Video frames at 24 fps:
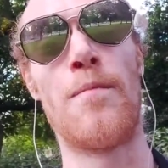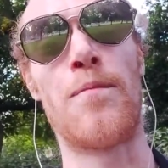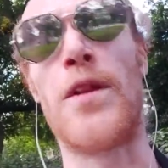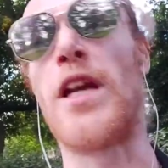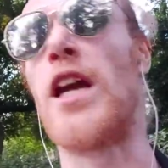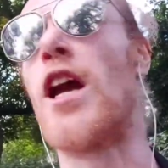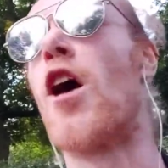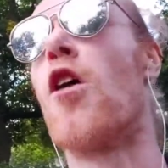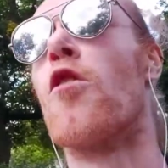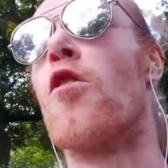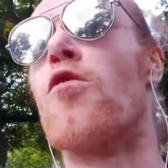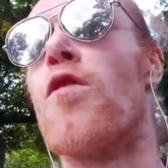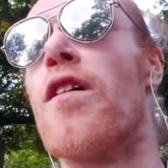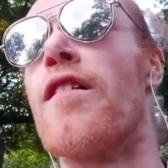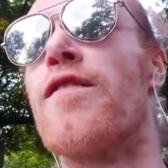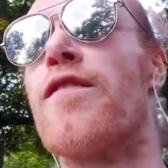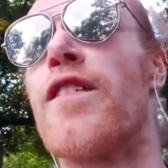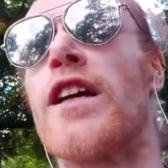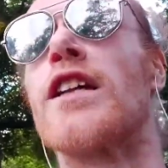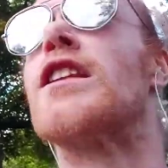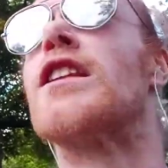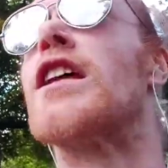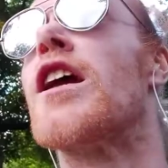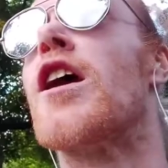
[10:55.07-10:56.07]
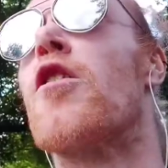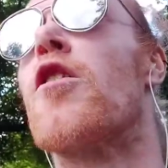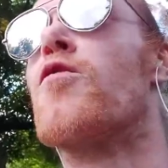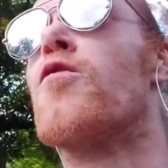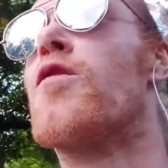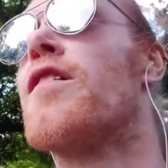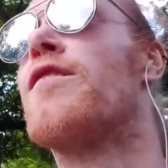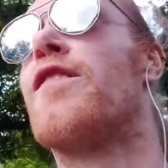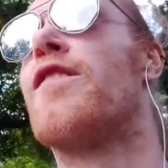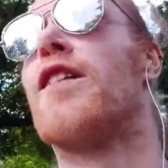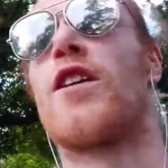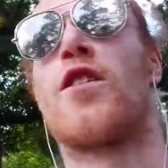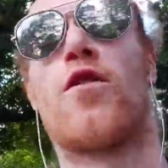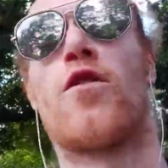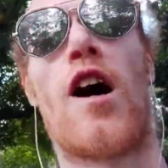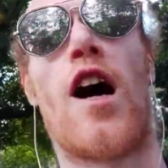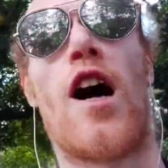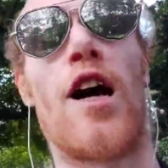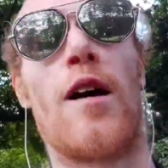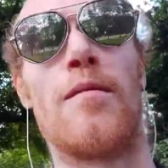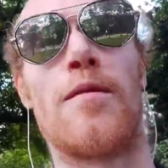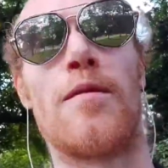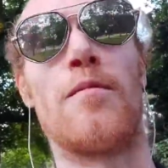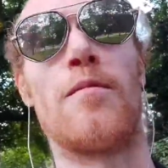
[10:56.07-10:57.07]
the horrific, the horrific
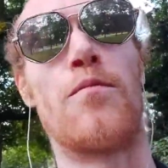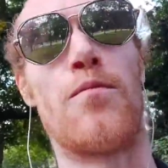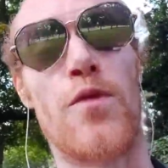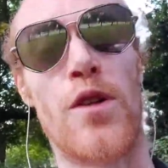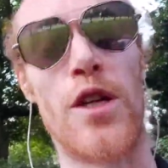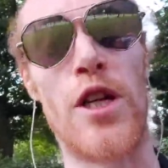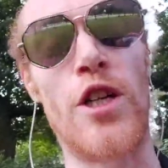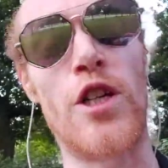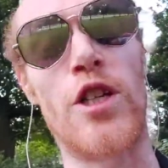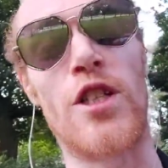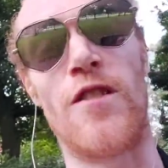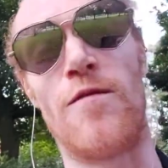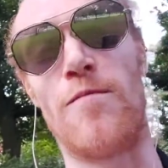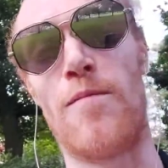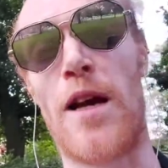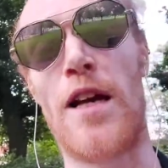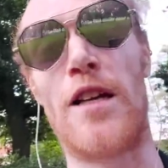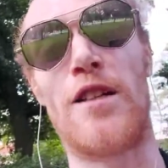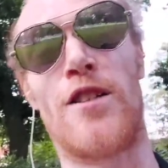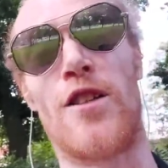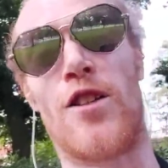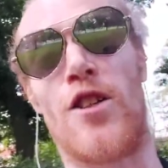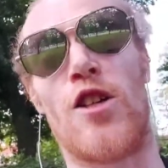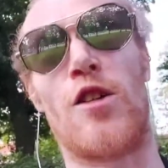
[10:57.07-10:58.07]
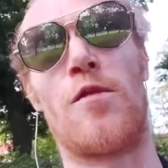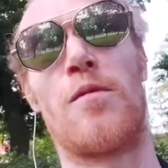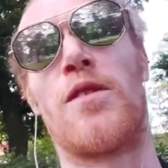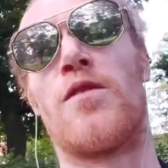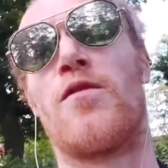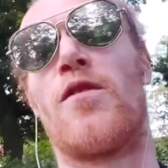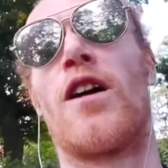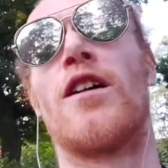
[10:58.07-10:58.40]
crimes and breaches of basic human